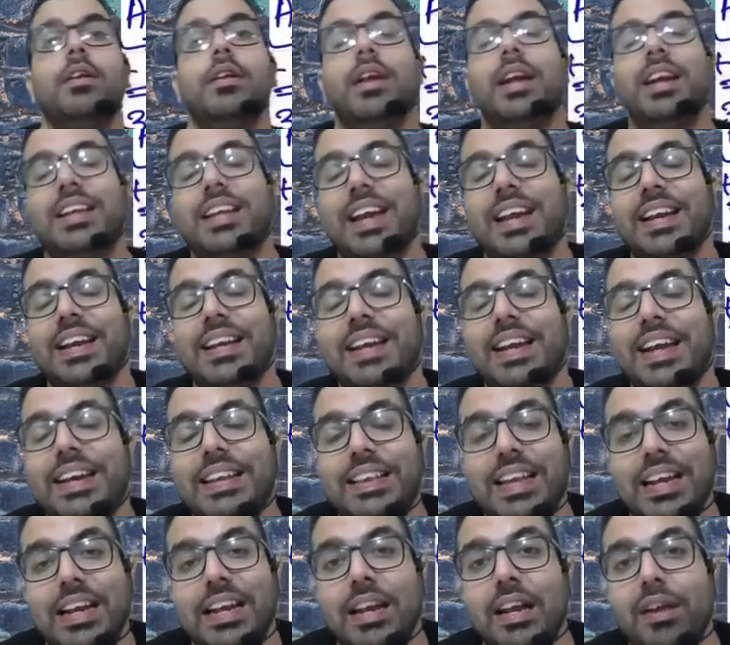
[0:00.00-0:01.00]
it can get
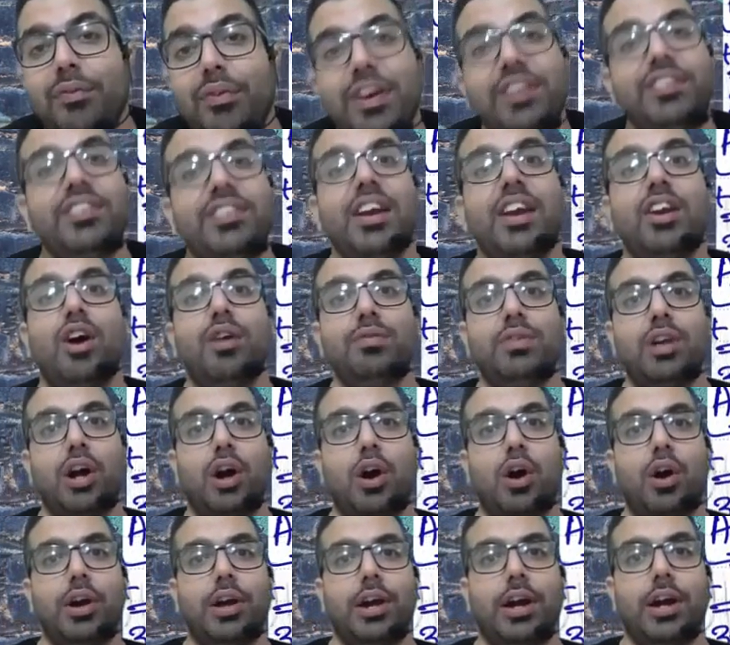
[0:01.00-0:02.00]
the revision of the
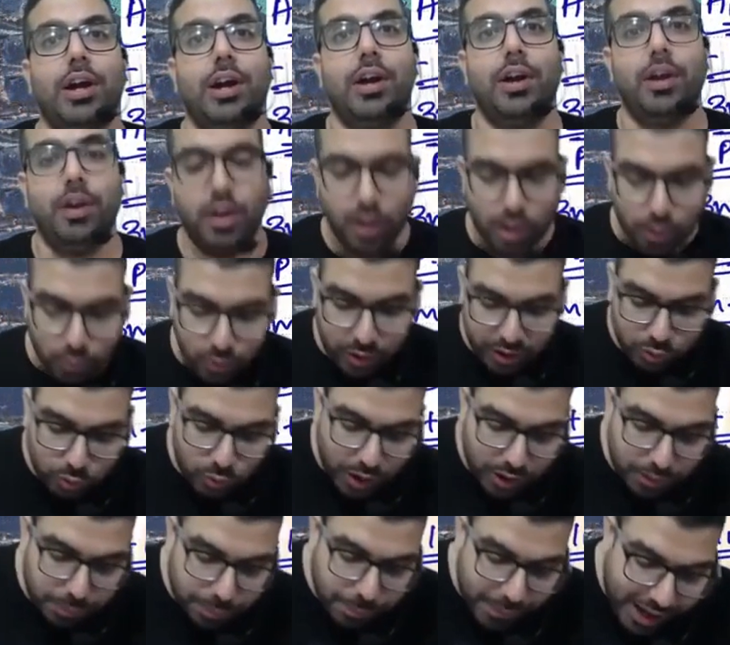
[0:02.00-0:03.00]
order which
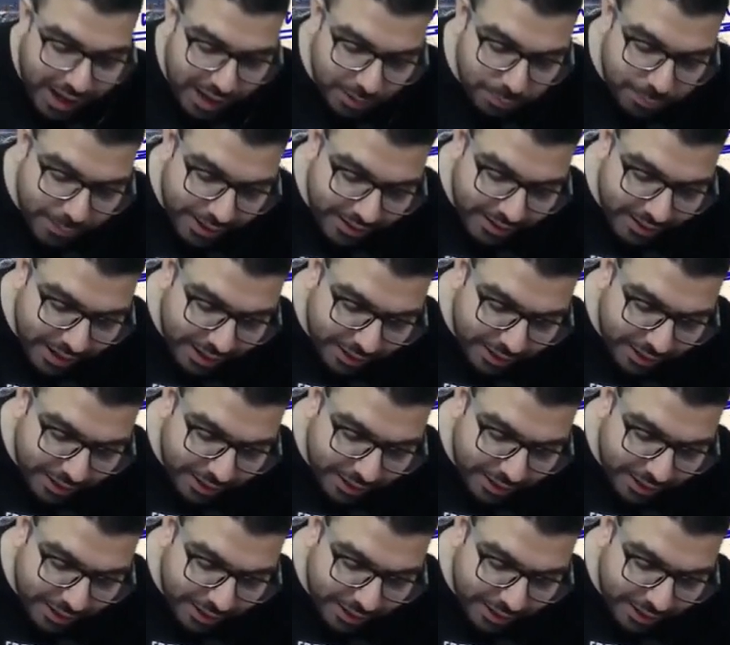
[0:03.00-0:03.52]
was passed by the